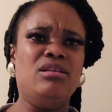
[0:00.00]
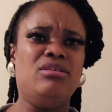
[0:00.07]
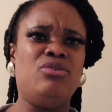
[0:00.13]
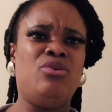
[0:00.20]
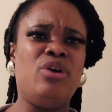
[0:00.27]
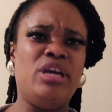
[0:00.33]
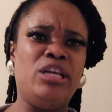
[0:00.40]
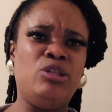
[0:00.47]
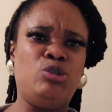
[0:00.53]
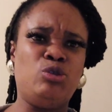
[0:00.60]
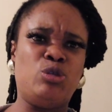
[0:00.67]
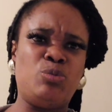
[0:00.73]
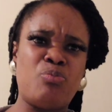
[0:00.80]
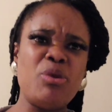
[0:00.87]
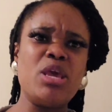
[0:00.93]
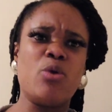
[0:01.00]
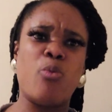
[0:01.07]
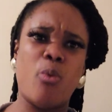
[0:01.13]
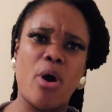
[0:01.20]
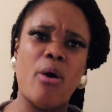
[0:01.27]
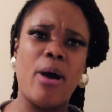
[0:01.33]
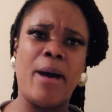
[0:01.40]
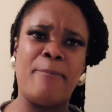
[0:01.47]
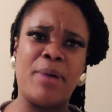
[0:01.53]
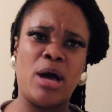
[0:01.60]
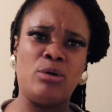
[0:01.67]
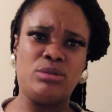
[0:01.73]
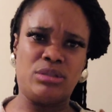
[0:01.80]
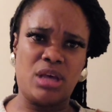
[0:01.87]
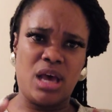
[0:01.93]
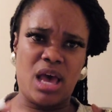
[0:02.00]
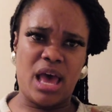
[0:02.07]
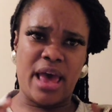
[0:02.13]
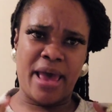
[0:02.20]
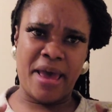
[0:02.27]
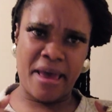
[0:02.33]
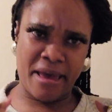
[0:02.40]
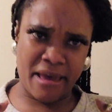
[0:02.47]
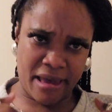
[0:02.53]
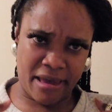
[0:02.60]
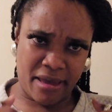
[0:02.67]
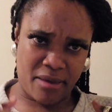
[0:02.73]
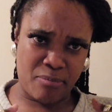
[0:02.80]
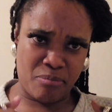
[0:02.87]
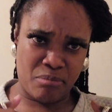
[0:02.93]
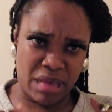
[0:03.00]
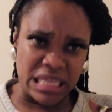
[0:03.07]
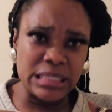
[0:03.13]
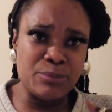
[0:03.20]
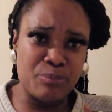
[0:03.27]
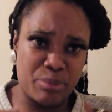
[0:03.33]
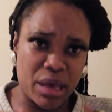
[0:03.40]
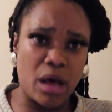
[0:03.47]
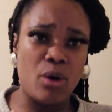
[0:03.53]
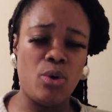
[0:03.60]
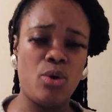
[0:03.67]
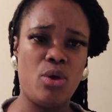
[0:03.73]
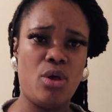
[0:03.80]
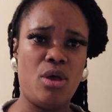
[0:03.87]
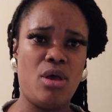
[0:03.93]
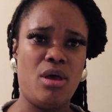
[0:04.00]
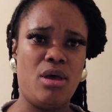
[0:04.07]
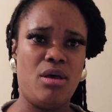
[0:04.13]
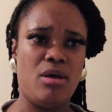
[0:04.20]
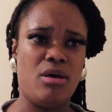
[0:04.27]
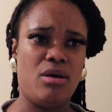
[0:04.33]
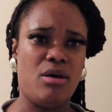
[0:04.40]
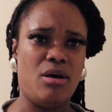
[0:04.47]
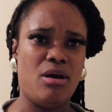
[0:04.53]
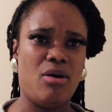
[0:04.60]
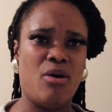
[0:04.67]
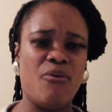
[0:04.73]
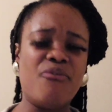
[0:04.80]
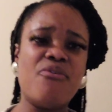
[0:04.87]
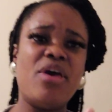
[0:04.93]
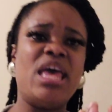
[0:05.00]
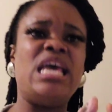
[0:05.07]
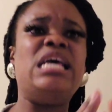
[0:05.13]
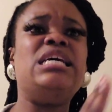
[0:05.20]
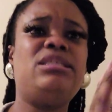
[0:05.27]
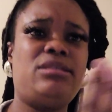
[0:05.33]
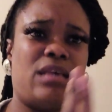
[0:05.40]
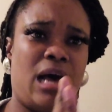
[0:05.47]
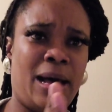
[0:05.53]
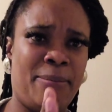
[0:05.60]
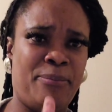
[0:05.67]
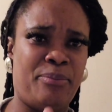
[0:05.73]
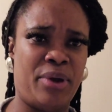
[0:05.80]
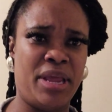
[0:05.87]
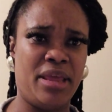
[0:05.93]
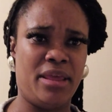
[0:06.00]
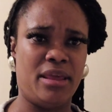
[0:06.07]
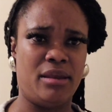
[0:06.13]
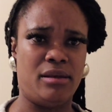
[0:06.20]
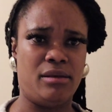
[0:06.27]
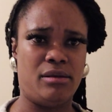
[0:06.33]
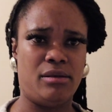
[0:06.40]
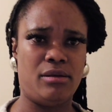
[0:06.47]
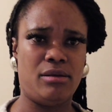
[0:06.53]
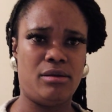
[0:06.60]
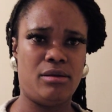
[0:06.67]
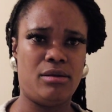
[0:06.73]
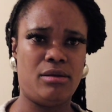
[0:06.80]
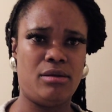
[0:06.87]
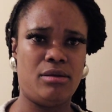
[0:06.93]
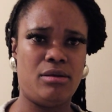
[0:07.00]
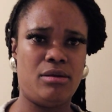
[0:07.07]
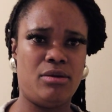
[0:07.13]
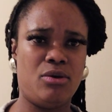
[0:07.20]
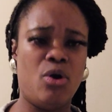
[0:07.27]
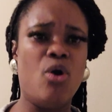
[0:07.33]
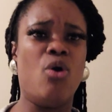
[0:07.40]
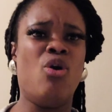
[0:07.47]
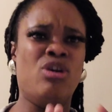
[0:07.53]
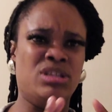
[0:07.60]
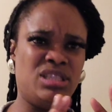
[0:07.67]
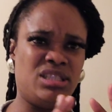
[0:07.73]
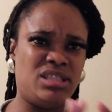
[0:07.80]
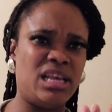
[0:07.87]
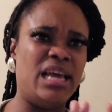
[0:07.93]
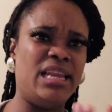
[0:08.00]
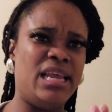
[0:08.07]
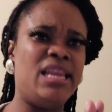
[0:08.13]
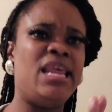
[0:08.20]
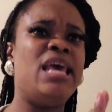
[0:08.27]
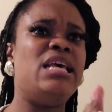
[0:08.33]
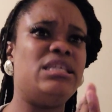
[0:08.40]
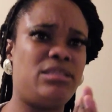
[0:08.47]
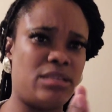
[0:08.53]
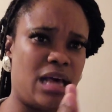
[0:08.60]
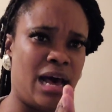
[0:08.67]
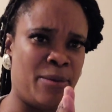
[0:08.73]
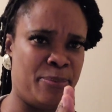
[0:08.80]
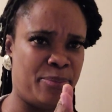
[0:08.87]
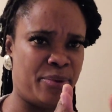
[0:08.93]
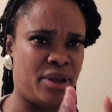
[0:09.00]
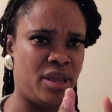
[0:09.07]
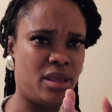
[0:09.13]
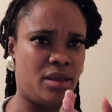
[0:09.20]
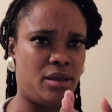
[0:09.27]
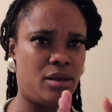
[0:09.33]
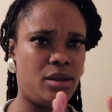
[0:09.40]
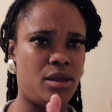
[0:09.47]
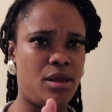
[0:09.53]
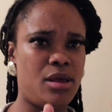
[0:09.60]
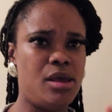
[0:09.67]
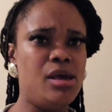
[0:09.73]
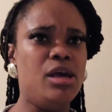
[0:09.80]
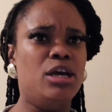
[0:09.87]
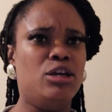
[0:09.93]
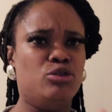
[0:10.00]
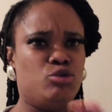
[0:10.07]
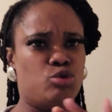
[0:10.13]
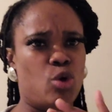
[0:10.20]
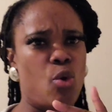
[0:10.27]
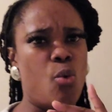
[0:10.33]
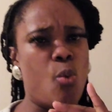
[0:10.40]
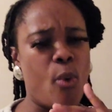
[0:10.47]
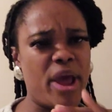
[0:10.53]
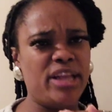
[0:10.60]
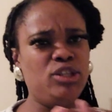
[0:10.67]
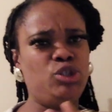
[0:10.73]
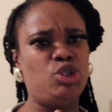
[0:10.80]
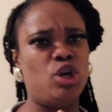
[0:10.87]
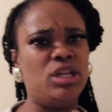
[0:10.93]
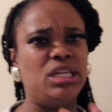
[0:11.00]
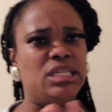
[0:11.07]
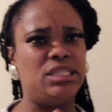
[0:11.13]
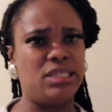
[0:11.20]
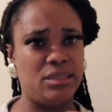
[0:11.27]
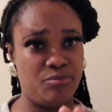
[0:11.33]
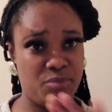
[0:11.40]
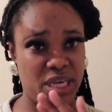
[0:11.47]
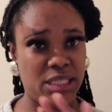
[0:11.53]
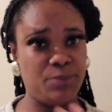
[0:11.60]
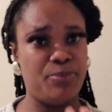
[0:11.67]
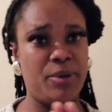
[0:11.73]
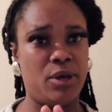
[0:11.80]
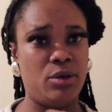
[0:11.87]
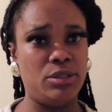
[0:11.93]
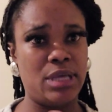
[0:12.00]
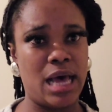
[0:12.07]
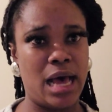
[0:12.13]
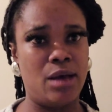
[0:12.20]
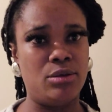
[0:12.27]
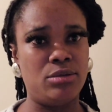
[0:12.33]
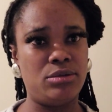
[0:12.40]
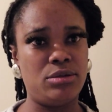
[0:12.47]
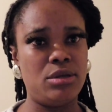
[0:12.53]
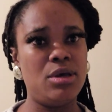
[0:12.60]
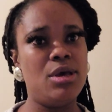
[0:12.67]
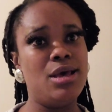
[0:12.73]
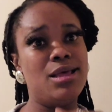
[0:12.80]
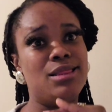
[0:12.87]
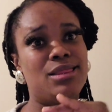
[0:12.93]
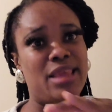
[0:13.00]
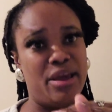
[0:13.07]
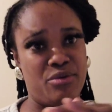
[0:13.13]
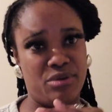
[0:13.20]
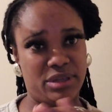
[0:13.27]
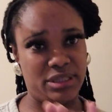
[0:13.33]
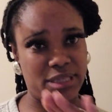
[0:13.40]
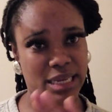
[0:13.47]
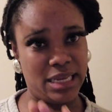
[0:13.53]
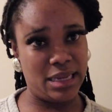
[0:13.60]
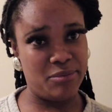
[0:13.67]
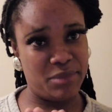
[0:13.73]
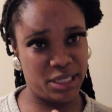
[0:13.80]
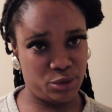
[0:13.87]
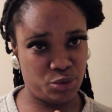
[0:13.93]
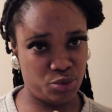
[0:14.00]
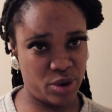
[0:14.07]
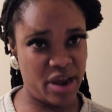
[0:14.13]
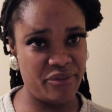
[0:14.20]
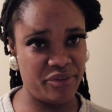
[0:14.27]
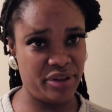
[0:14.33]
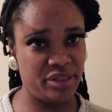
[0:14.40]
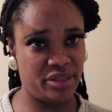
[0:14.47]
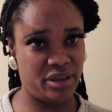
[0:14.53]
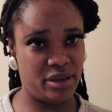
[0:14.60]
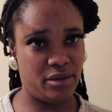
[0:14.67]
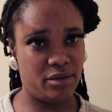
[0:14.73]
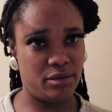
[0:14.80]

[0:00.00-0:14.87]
going to speak well about her, Miss Bell, of his upbringing or concerning his upbringing. So when John is in Miss Bell's house, there is a limit to everything.